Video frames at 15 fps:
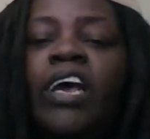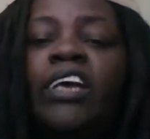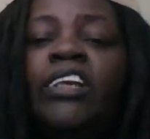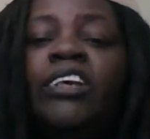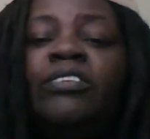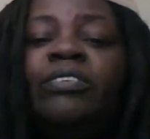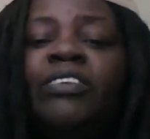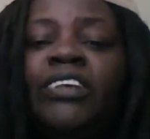and
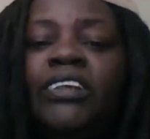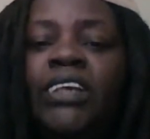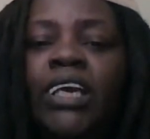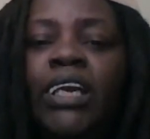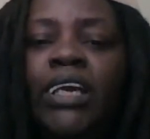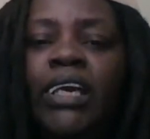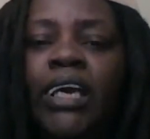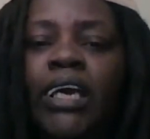the
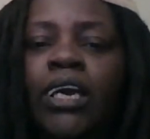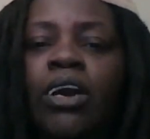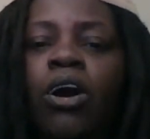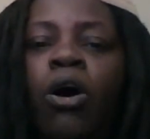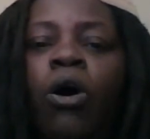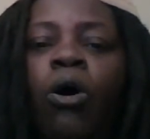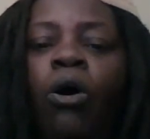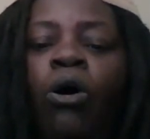
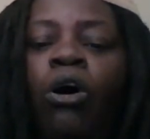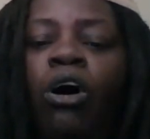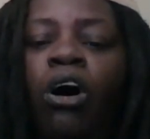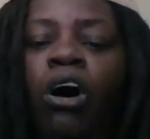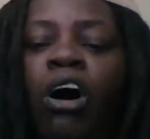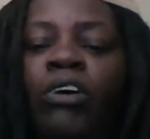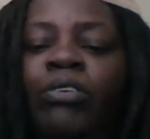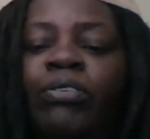facility or
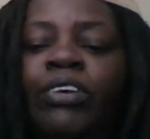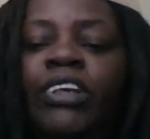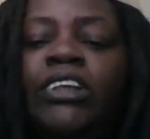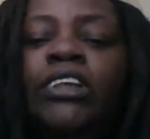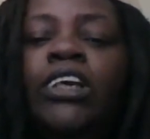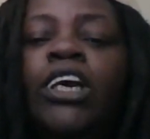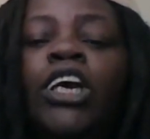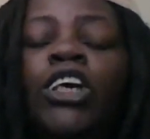
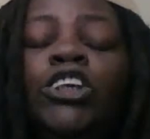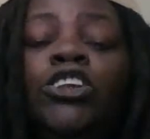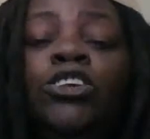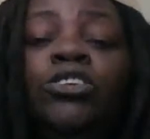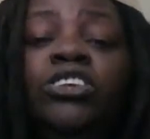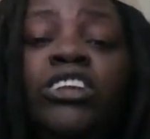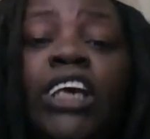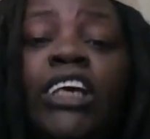office
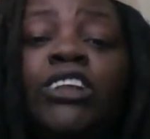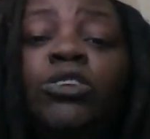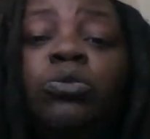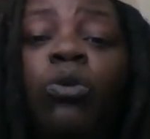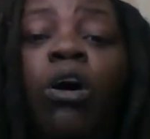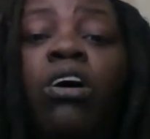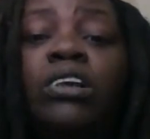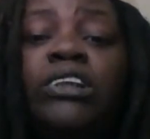you just
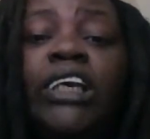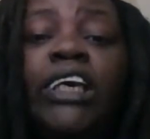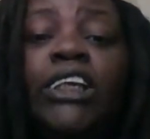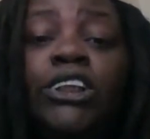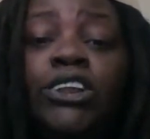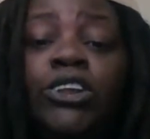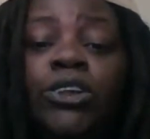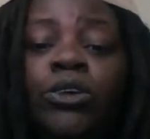walked
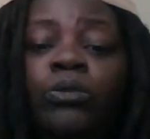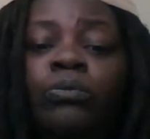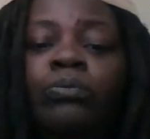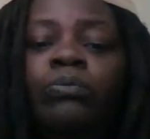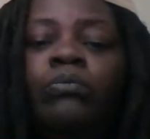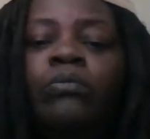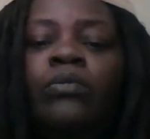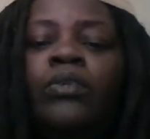
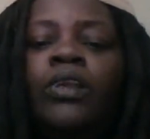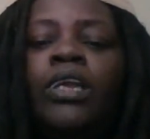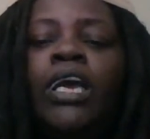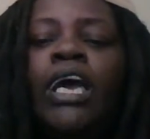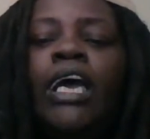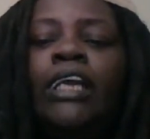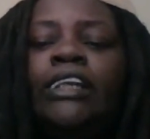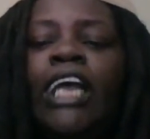into,
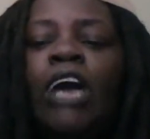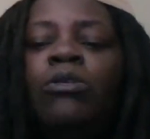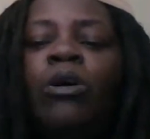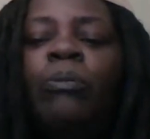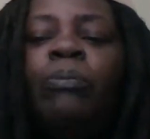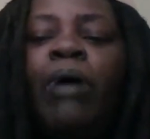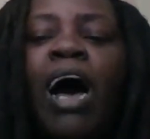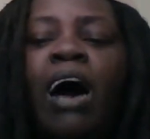they
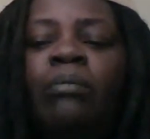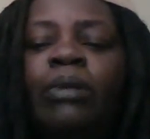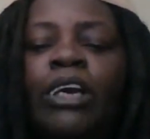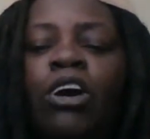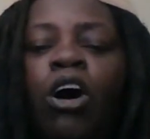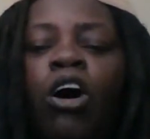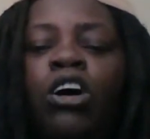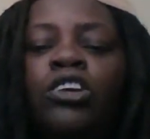will
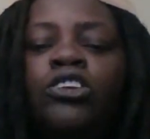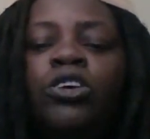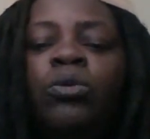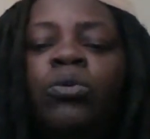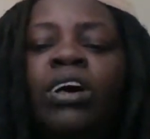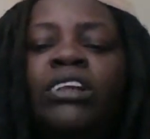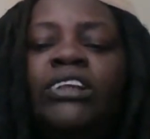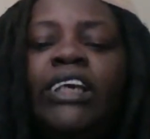probably also
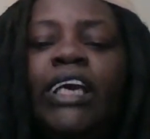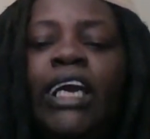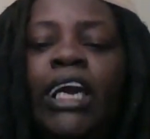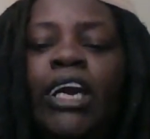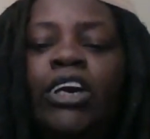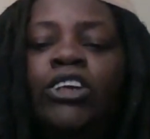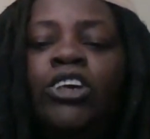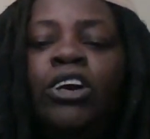want to
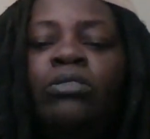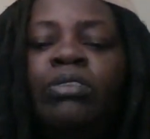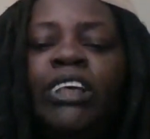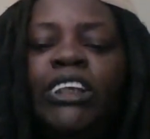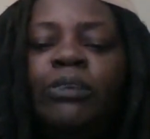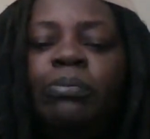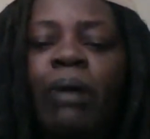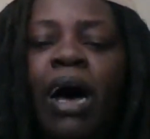hear your
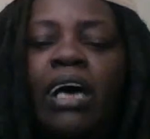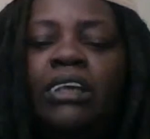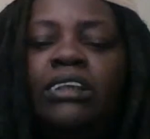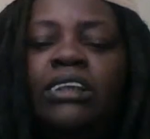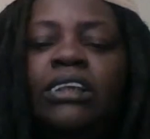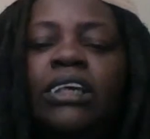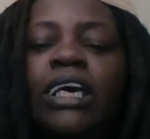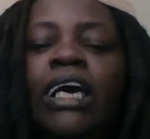
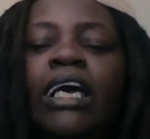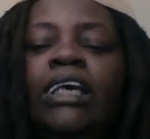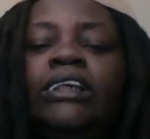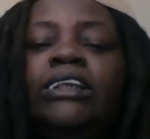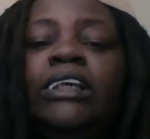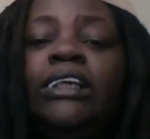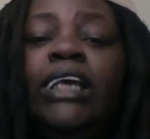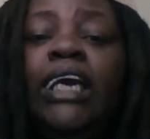response
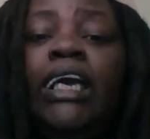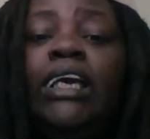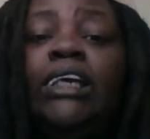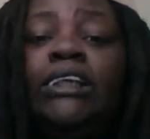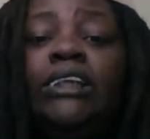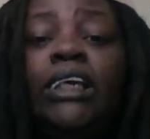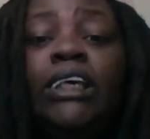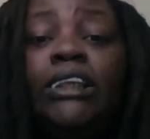to
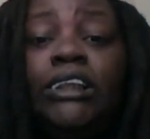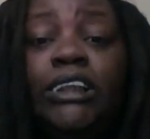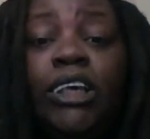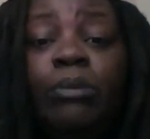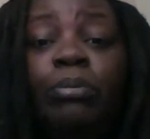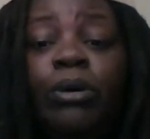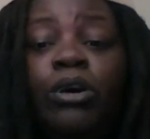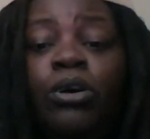these
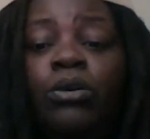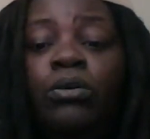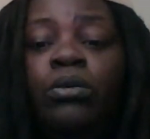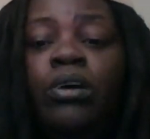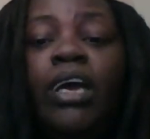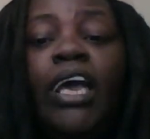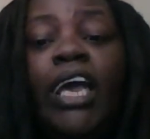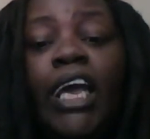
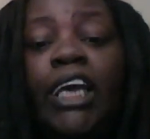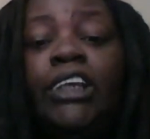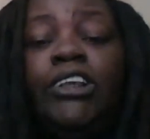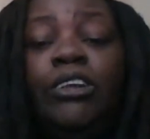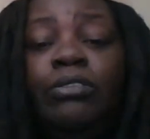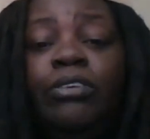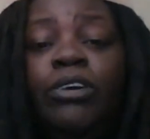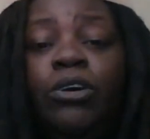typical
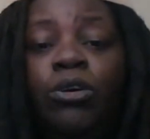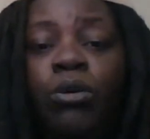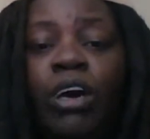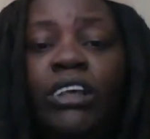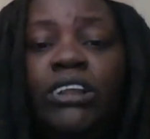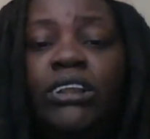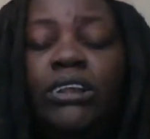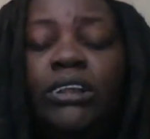interview
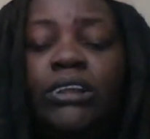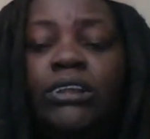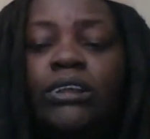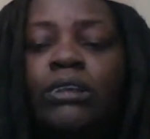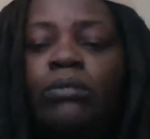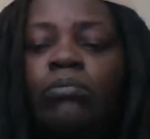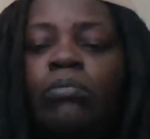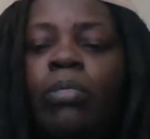
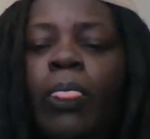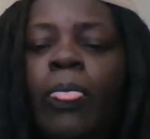questions.